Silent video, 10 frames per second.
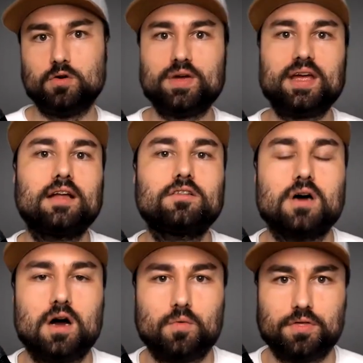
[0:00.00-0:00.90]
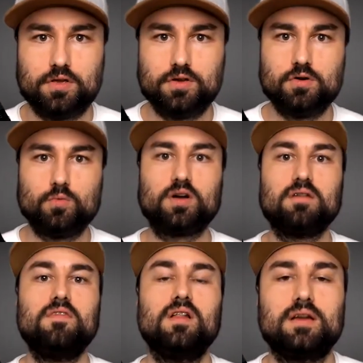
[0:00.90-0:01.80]
We can't talk with you. We're
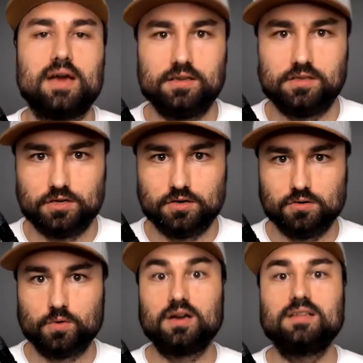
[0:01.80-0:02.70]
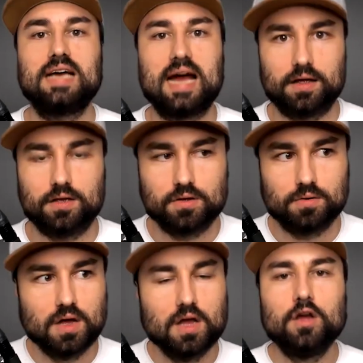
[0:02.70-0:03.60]
going to villainize you. We're going to attack
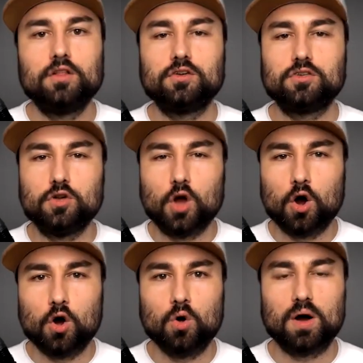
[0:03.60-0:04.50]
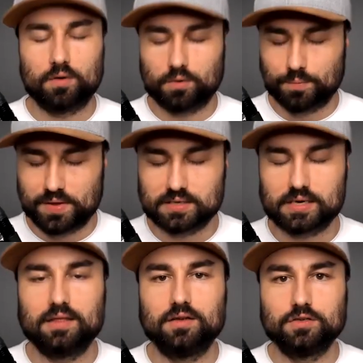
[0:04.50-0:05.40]
you. There's no, I'm going to repeat this
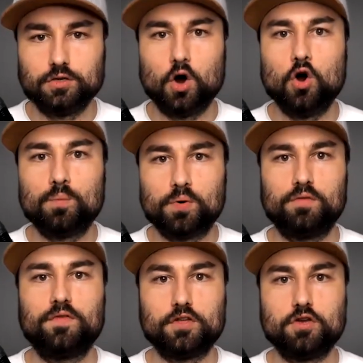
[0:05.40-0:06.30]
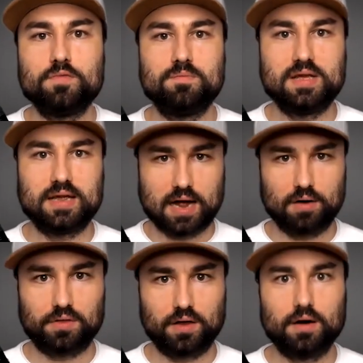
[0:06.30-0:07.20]
again, there's no perfect human being
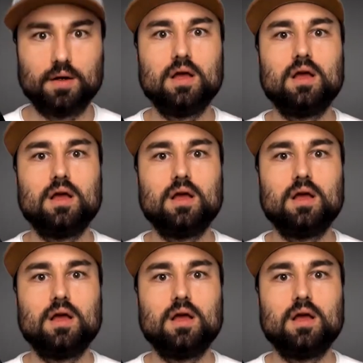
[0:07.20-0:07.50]
out there.